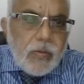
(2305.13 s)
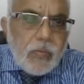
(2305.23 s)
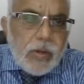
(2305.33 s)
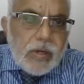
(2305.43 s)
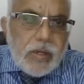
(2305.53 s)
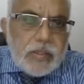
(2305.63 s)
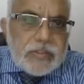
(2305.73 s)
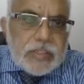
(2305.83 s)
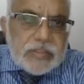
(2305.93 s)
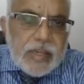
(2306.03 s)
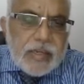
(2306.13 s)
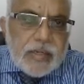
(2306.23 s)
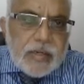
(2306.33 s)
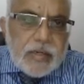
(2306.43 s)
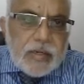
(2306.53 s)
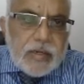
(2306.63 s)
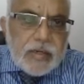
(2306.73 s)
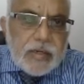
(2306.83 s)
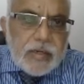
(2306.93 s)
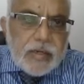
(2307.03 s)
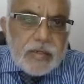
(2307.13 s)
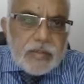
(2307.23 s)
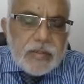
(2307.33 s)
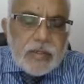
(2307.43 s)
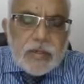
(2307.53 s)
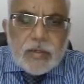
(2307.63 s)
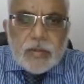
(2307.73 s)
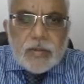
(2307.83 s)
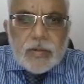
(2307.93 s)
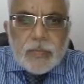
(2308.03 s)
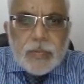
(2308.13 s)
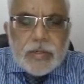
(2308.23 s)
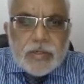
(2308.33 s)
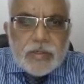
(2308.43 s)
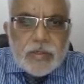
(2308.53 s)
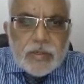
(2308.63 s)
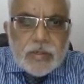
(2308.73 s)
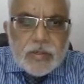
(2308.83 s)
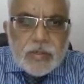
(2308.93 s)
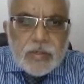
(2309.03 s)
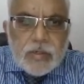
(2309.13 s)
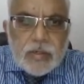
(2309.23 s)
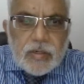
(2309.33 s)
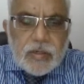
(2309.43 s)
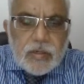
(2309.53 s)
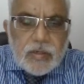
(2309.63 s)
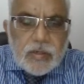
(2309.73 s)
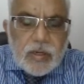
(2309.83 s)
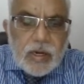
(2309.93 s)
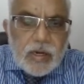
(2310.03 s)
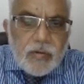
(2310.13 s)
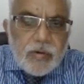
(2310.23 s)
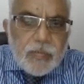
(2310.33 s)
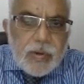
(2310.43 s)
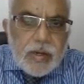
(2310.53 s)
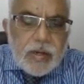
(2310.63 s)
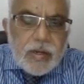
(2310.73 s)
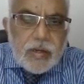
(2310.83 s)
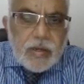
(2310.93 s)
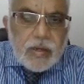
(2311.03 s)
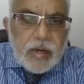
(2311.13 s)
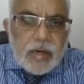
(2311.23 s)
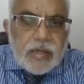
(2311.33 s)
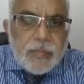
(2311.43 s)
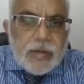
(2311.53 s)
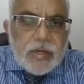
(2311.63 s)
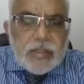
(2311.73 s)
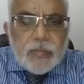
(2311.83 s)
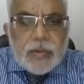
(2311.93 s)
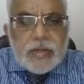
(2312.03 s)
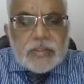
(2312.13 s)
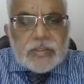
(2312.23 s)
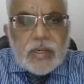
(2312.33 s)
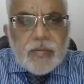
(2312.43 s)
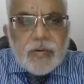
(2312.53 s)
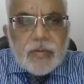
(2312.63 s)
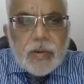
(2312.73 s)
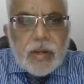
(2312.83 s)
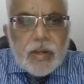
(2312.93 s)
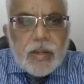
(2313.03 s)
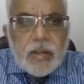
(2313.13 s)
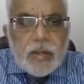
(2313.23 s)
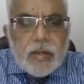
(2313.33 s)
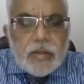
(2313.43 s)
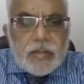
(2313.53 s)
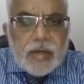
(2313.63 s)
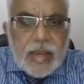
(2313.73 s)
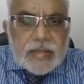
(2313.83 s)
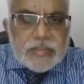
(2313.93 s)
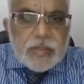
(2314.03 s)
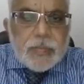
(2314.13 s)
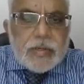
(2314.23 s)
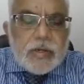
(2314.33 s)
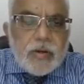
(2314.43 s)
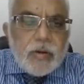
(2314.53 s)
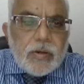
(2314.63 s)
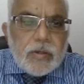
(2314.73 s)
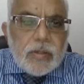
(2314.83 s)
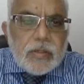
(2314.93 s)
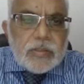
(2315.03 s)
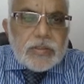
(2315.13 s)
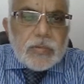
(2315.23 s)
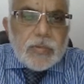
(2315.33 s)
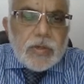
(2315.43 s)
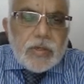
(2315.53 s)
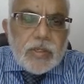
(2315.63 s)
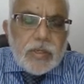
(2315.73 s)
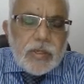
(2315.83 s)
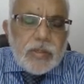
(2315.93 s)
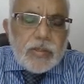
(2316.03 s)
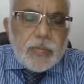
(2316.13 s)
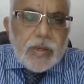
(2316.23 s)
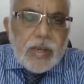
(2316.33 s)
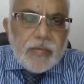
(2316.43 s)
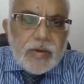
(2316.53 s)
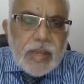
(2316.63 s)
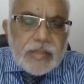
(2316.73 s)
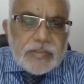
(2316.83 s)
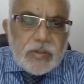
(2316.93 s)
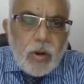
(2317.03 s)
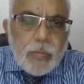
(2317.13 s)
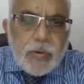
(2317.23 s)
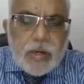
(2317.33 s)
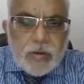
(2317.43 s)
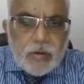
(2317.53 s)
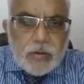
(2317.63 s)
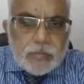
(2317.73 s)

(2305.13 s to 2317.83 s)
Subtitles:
Well, just like the patent are governed by, ultimately the patents are governed by the national patent law. Similarly, you may have a national copyright law.